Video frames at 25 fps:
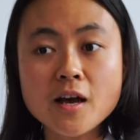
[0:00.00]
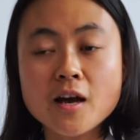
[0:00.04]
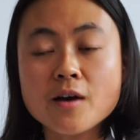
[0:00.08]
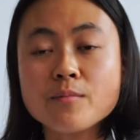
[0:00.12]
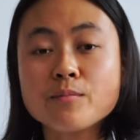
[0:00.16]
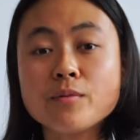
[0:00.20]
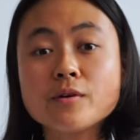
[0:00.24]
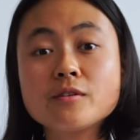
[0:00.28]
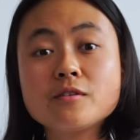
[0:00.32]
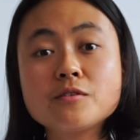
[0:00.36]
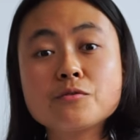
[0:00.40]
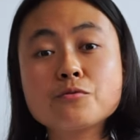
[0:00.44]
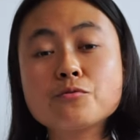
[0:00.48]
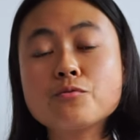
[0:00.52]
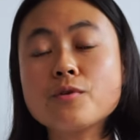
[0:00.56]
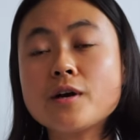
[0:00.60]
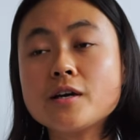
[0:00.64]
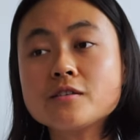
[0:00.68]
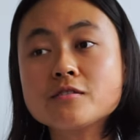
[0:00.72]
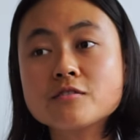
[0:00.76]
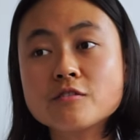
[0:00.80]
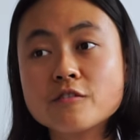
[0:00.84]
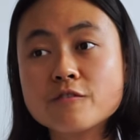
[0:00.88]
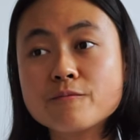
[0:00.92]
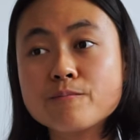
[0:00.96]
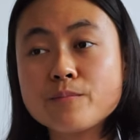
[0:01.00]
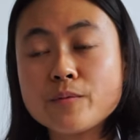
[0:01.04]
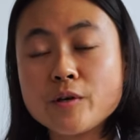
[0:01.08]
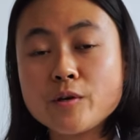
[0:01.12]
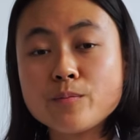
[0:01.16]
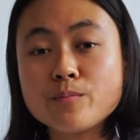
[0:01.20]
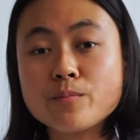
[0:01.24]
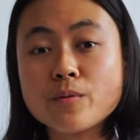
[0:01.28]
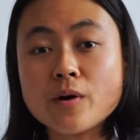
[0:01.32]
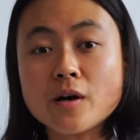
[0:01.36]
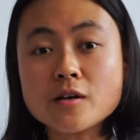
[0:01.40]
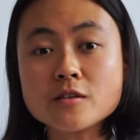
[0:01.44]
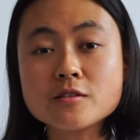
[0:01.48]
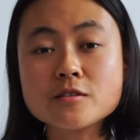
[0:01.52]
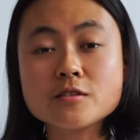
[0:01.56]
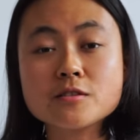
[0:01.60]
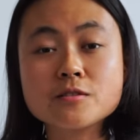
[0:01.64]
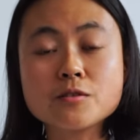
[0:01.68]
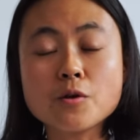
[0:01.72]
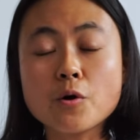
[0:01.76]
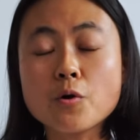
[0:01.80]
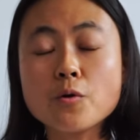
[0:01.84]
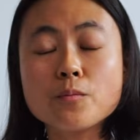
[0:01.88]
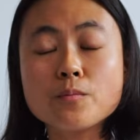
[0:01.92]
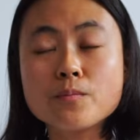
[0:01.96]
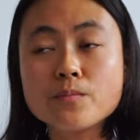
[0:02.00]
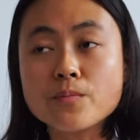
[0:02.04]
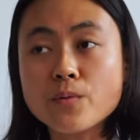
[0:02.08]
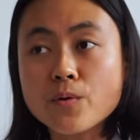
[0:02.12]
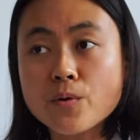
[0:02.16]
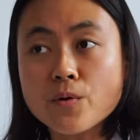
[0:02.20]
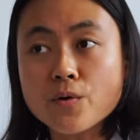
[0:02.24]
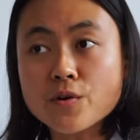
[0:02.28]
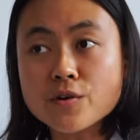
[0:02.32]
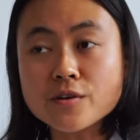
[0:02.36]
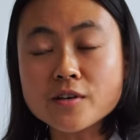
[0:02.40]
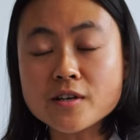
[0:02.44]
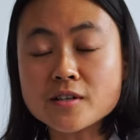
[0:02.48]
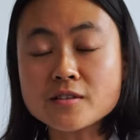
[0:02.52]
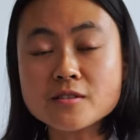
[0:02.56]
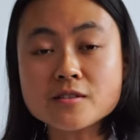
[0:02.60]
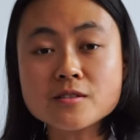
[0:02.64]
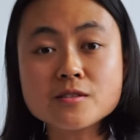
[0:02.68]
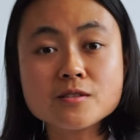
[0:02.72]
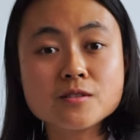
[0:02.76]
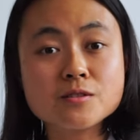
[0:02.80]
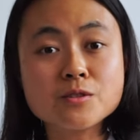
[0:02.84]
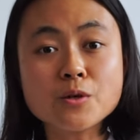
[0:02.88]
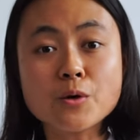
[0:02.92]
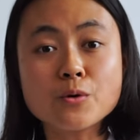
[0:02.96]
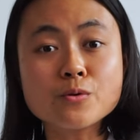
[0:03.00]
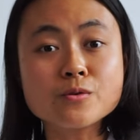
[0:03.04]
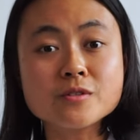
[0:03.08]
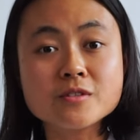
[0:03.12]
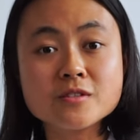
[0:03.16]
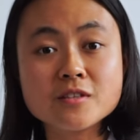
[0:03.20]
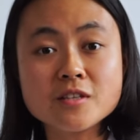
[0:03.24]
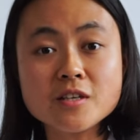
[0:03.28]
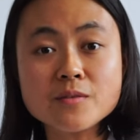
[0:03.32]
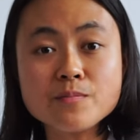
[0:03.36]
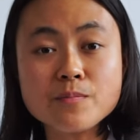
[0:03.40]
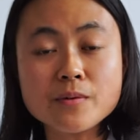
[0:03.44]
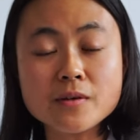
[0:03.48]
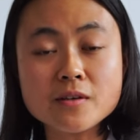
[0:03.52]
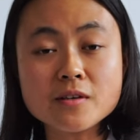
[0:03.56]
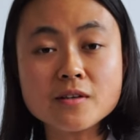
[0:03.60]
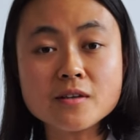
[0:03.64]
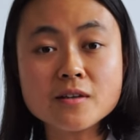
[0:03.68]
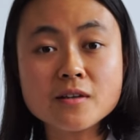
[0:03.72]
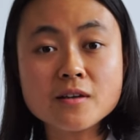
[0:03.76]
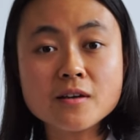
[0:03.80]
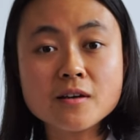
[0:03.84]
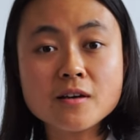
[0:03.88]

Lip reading: but the rest of people are so bored and so sleepy.